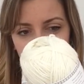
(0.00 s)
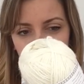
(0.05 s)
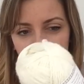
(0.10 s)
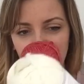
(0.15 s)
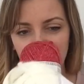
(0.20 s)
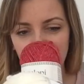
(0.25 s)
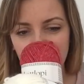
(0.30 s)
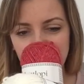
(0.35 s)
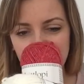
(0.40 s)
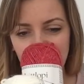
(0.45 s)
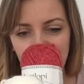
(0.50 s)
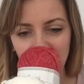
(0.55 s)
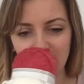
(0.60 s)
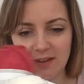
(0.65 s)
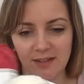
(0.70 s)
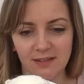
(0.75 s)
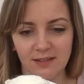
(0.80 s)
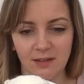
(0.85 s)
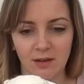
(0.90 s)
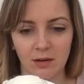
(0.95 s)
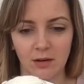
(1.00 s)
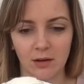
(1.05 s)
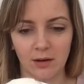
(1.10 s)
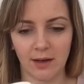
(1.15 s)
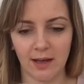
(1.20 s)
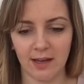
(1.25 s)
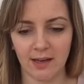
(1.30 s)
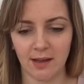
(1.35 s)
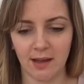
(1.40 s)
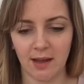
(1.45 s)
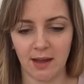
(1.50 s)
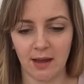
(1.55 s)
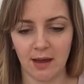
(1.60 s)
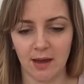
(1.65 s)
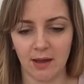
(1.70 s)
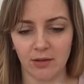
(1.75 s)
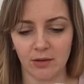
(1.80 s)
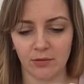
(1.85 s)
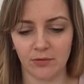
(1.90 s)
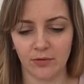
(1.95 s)
trying to see if it's got any
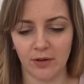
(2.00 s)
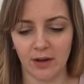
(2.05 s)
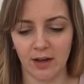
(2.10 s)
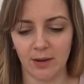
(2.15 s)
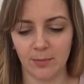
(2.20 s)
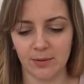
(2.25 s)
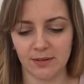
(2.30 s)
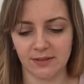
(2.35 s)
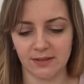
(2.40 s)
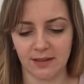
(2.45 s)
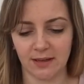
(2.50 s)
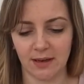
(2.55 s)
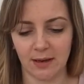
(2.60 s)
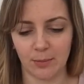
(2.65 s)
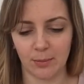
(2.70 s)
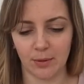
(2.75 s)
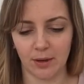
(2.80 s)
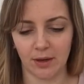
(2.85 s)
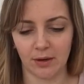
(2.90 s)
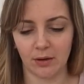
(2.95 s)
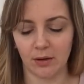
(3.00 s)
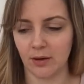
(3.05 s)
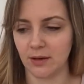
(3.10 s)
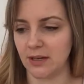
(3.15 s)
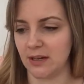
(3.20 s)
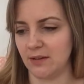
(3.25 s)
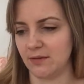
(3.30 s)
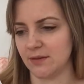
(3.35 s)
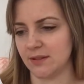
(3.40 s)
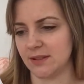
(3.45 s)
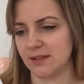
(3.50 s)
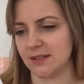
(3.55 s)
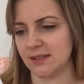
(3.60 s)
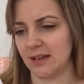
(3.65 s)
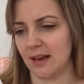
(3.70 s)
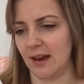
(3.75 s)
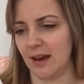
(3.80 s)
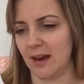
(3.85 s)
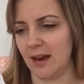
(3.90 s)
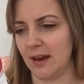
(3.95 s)
other fibres in it but I can't even
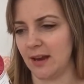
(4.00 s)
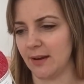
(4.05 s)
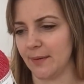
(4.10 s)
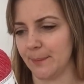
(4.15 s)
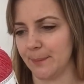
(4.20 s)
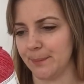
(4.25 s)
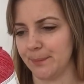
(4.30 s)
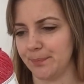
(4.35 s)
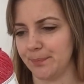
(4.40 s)
see